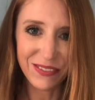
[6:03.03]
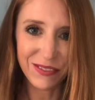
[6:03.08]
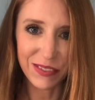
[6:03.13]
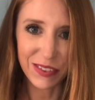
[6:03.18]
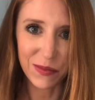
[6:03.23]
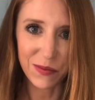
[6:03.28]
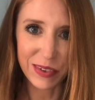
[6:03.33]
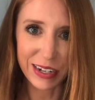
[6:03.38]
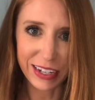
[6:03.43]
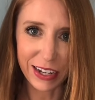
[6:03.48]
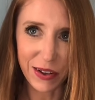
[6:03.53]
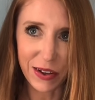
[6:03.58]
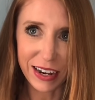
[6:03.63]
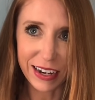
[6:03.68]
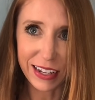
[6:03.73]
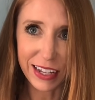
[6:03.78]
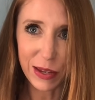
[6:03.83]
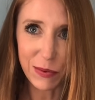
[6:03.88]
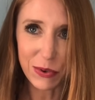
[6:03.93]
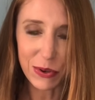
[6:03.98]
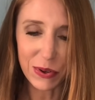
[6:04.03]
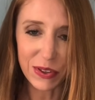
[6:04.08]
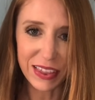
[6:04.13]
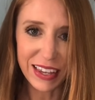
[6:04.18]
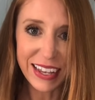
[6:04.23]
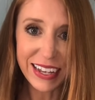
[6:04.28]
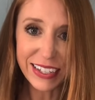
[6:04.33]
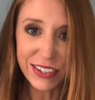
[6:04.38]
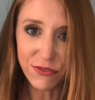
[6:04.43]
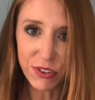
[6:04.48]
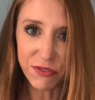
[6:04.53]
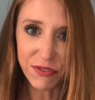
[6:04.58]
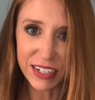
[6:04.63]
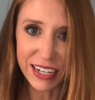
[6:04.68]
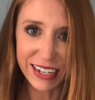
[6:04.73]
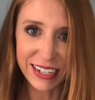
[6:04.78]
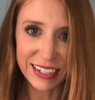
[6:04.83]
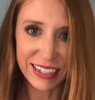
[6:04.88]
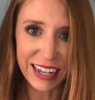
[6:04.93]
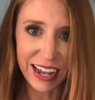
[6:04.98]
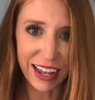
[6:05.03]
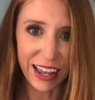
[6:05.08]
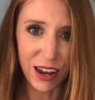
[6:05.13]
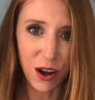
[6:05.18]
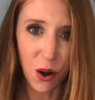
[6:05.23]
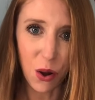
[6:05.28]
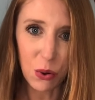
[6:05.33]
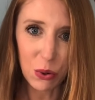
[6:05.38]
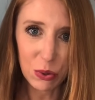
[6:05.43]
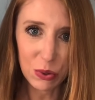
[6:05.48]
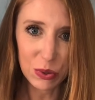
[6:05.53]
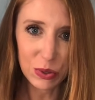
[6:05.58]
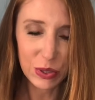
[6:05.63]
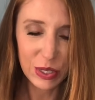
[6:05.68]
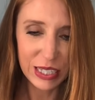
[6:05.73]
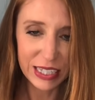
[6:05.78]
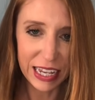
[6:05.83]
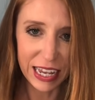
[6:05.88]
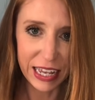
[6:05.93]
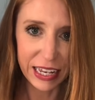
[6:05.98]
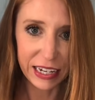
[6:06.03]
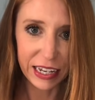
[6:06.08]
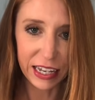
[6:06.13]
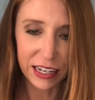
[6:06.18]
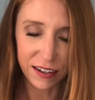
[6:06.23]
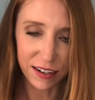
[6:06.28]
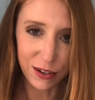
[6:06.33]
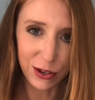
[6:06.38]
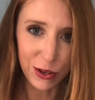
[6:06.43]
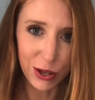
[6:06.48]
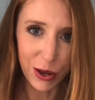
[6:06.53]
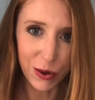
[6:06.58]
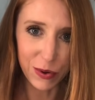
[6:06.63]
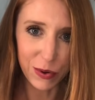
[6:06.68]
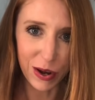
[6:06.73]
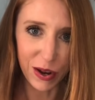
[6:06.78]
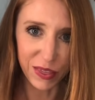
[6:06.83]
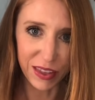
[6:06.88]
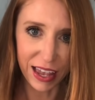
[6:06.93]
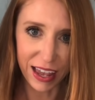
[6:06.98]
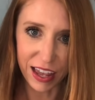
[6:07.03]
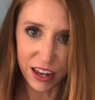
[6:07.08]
gonna go ahead and keep doing this, 15-second holds, and continue going around the head.